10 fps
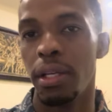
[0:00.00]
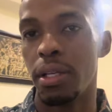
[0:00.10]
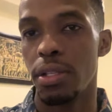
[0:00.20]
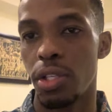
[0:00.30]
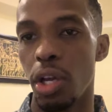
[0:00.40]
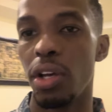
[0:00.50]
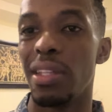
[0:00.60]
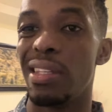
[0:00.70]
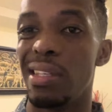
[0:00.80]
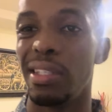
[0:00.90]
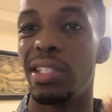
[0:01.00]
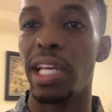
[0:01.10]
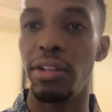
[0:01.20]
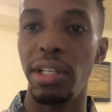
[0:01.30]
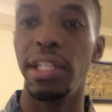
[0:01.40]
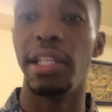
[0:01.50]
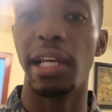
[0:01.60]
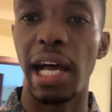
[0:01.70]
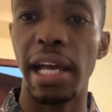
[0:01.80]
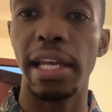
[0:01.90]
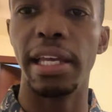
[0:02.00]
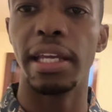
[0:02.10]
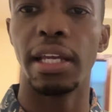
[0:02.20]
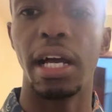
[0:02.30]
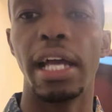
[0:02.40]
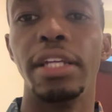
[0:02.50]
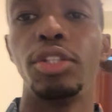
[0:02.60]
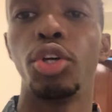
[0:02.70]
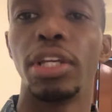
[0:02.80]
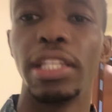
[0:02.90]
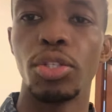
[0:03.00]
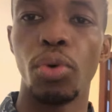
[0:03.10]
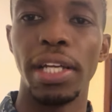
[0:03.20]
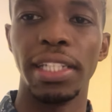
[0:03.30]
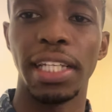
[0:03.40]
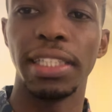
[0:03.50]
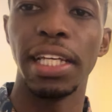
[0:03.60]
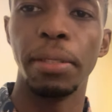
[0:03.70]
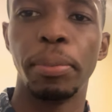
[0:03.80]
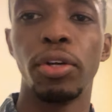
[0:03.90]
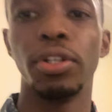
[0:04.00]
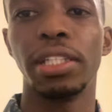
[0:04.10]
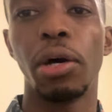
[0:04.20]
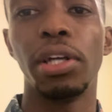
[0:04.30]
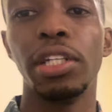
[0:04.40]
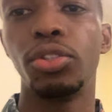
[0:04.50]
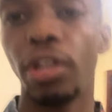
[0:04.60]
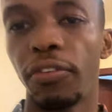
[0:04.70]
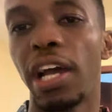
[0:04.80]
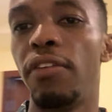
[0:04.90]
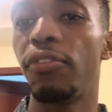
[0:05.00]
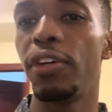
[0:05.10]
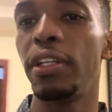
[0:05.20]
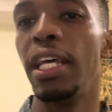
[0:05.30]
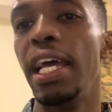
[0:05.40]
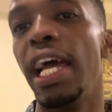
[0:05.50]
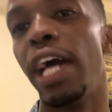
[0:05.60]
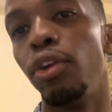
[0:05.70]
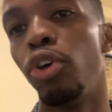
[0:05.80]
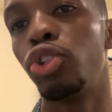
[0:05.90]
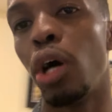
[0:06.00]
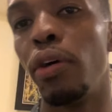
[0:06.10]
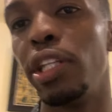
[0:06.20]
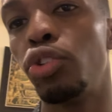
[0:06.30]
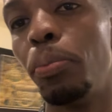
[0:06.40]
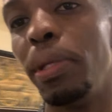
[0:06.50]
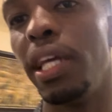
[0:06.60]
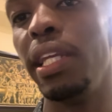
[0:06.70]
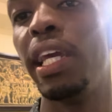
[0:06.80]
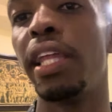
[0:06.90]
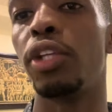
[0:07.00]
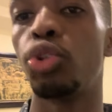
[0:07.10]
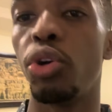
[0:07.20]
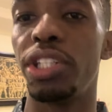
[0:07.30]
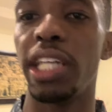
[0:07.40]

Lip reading: So generally I took this one, as I said, because I wanted to have comfort and also I wanted to be near the tourist